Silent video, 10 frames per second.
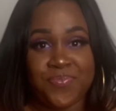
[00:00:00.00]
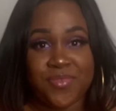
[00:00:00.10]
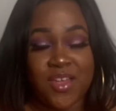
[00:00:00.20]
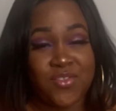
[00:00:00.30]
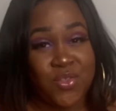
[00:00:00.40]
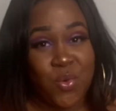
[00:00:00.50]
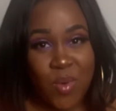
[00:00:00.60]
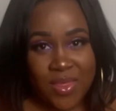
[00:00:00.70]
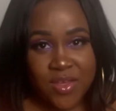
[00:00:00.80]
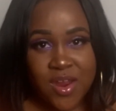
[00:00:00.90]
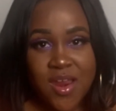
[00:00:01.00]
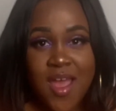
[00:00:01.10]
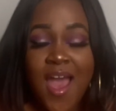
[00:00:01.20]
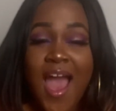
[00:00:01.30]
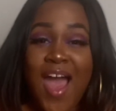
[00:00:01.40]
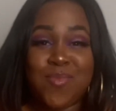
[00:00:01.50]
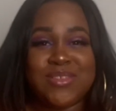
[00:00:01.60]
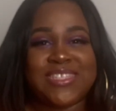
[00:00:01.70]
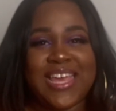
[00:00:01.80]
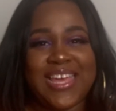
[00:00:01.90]
the weather, I've been
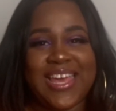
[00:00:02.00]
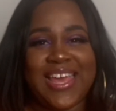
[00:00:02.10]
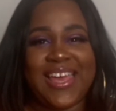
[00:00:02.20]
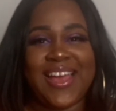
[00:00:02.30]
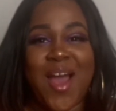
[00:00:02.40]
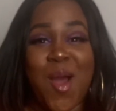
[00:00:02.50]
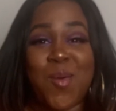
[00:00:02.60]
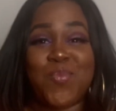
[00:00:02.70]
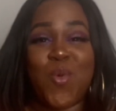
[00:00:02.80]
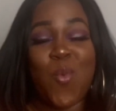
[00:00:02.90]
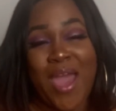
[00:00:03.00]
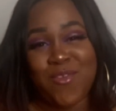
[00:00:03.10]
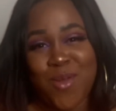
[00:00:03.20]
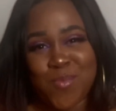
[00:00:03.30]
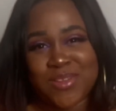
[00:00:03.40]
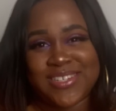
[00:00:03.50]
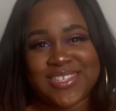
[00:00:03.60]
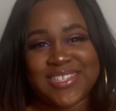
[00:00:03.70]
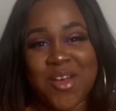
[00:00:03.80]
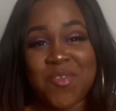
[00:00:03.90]
taking white rum, which
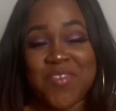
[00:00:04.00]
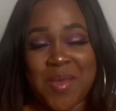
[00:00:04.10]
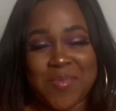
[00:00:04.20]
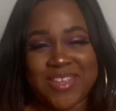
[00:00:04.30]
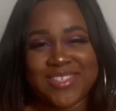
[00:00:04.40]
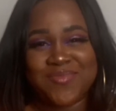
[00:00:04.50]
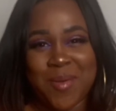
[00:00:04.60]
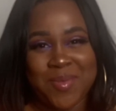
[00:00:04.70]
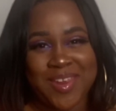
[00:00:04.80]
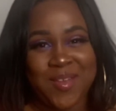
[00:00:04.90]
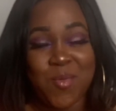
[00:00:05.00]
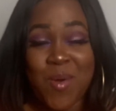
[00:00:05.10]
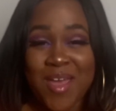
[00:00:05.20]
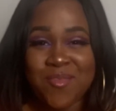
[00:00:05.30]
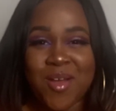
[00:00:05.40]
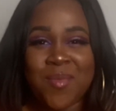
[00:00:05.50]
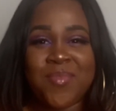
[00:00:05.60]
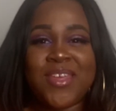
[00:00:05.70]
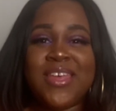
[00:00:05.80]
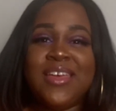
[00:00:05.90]
is a famous remedy. White rum,
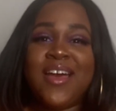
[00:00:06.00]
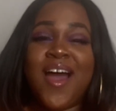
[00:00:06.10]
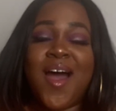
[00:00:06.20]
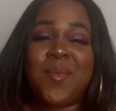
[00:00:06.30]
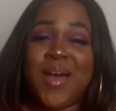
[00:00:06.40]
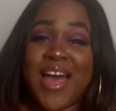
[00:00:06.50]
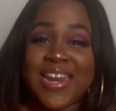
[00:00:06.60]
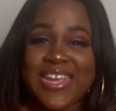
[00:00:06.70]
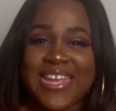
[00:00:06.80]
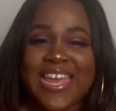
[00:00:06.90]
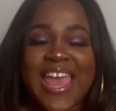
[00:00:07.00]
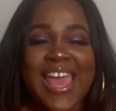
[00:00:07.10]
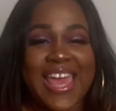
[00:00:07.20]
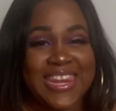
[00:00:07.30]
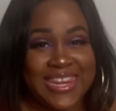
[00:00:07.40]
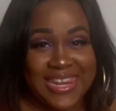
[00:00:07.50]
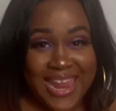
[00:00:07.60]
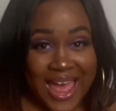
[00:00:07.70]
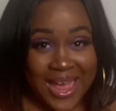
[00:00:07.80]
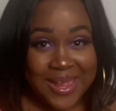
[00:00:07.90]
honey, and
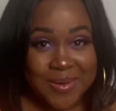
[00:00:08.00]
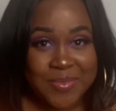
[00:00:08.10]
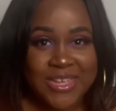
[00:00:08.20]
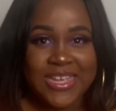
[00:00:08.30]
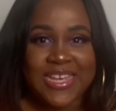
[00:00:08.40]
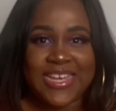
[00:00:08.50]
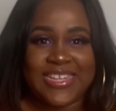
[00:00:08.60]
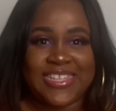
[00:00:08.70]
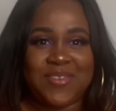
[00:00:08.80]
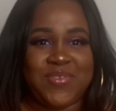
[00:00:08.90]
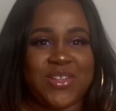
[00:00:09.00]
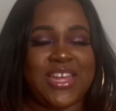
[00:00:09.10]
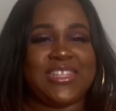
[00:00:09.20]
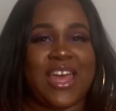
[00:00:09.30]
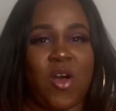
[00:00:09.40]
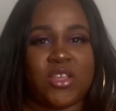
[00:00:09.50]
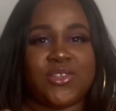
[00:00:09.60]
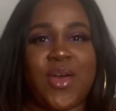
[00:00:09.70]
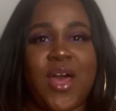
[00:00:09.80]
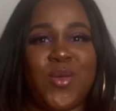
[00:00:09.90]
lime, and I feel like that also
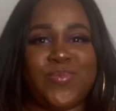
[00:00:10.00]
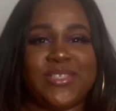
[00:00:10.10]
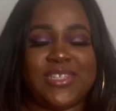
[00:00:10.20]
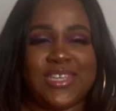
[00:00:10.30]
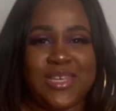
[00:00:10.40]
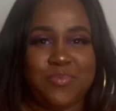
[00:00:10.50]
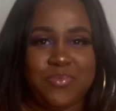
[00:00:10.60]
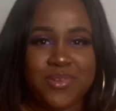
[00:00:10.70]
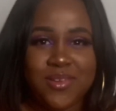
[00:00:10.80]
helps to keep